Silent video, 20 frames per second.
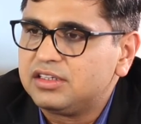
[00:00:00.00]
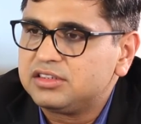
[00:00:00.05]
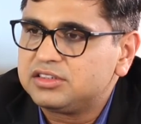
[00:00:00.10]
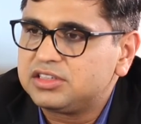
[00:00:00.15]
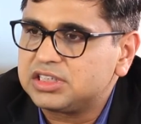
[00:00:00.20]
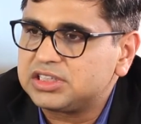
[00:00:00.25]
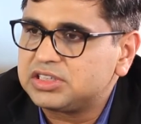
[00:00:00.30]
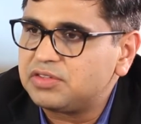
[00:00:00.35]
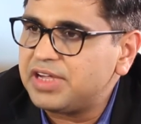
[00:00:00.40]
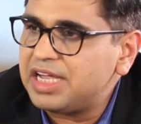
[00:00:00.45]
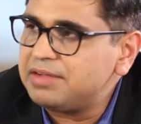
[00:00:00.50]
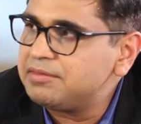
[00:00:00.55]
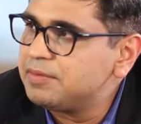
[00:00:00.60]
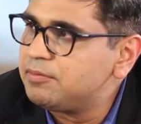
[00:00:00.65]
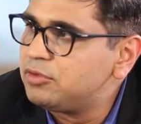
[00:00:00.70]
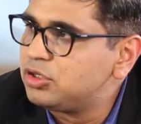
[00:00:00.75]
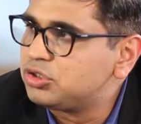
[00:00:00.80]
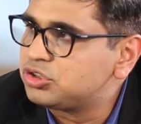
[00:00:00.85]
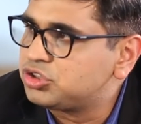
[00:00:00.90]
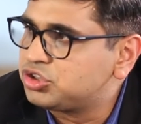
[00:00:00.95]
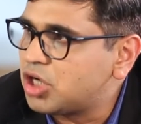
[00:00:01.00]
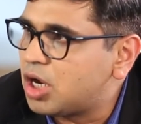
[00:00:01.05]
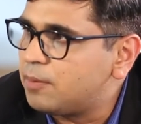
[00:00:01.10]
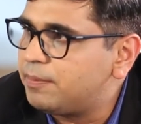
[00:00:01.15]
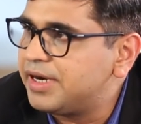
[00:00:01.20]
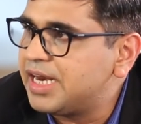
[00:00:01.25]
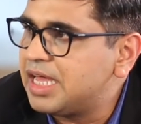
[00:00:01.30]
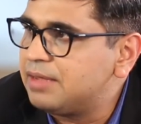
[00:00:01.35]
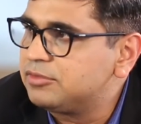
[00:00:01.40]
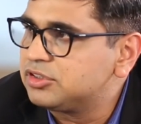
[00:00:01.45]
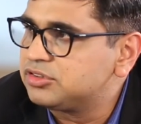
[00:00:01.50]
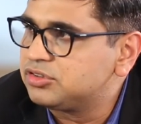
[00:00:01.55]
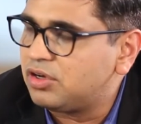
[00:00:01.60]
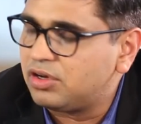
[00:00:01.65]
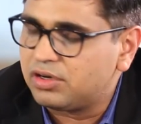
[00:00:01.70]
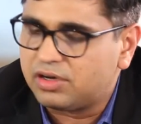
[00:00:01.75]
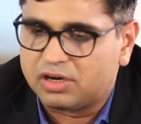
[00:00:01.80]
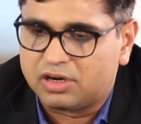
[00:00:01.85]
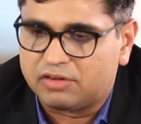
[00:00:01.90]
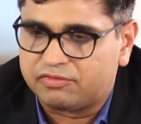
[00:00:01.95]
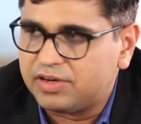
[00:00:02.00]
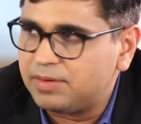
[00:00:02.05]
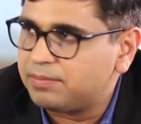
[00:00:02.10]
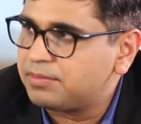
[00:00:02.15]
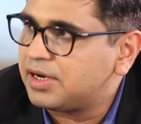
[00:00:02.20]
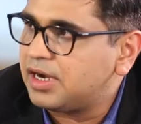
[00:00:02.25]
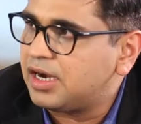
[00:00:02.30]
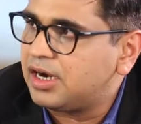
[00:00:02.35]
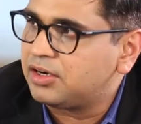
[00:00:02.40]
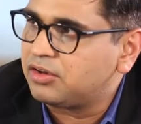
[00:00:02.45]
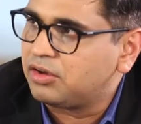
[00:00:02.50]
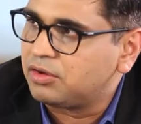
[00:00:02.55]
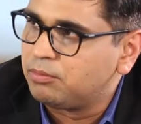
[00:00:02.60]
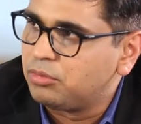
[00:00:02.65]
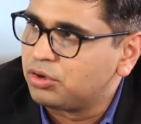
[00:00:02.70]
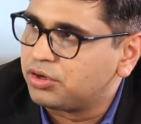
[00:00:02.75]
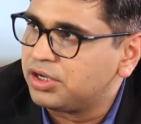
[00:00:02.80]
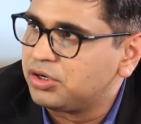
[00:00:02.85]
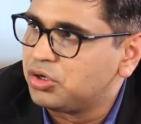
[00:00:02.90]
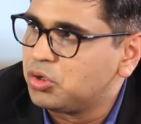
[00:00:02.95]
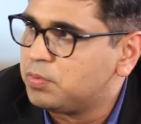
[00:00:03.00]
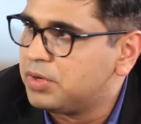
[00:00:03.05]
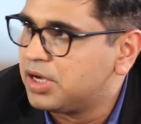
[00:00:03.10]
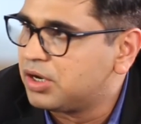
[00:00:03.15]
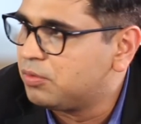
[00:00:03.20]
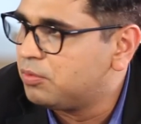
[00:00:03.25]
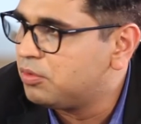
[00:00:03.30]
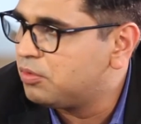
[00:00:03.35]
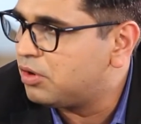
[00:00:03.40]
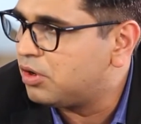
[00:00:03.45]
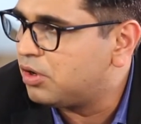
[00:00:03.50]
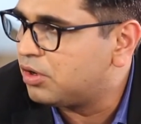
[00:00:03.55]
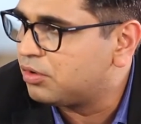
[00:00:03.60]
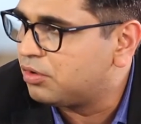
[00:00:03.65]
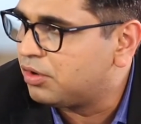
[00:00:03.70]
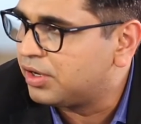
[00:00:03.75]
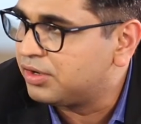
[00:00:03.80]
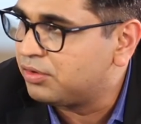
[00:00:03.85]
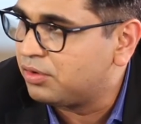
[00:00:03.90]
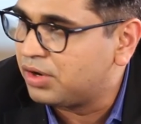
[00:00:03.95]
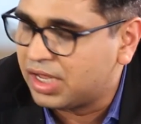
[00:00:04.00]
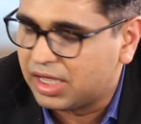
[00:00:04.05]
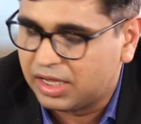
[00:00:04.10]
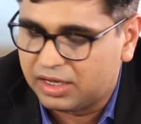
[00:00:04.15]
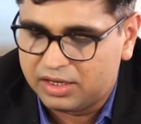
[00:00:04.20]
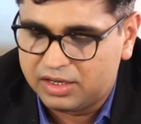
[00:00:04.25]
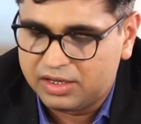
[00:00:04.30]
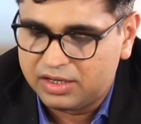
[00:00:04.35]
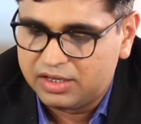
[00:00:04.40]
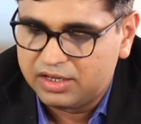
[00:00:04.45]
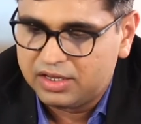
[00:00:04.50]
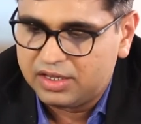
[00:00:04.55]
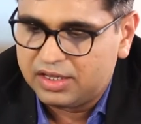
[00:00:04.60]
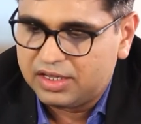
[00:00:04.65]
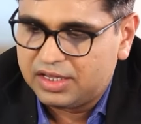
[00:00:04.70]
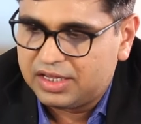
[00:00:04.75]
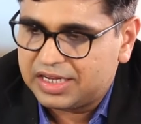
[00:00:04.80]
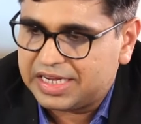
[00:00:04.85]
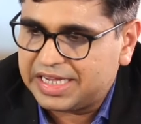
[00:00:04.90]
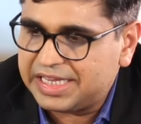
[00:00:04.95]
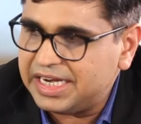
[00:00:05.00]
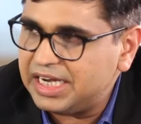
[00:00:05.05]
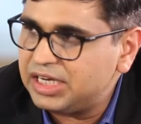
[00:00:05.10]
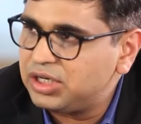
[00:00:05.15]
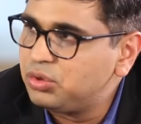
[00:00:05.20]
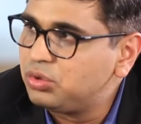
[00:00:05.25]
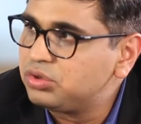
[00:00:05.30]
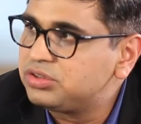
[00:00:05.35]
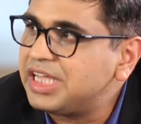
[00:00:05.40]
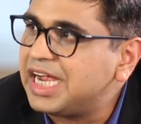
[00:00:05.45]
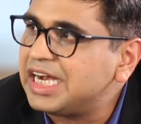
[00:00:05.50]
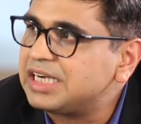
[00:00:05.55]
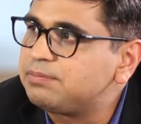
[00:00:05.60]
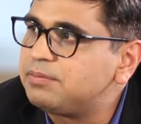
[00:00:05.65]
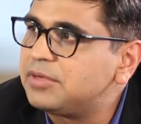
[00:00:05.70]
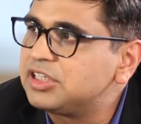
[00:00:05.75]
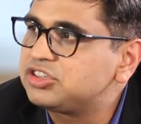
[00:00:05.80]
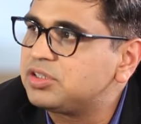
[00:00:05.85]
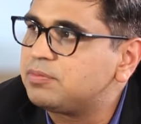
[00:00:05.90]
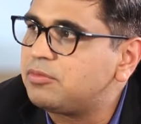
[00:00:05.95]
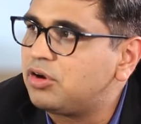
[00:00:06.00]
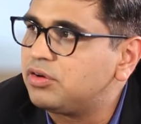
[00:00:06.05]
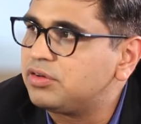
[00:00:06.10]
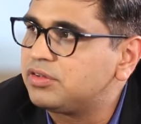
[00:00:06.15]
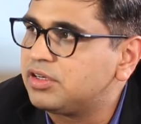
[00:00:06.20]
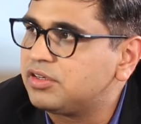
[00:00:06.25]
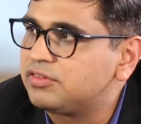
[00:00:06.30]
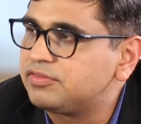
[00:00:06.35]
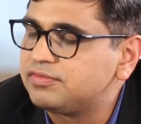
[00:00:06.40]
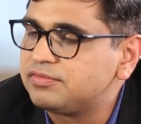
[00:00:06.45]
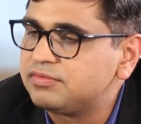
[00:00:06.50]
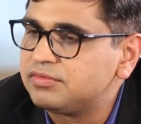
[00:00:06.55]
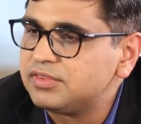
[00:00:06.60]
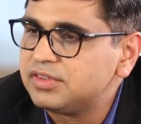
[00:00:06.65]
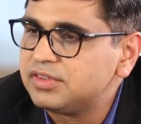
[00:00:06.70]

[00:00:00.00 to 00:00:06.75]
just the way I'm able to shop at Amazon or a Flipkart or book an Uber or an Ola, can I do that much amount of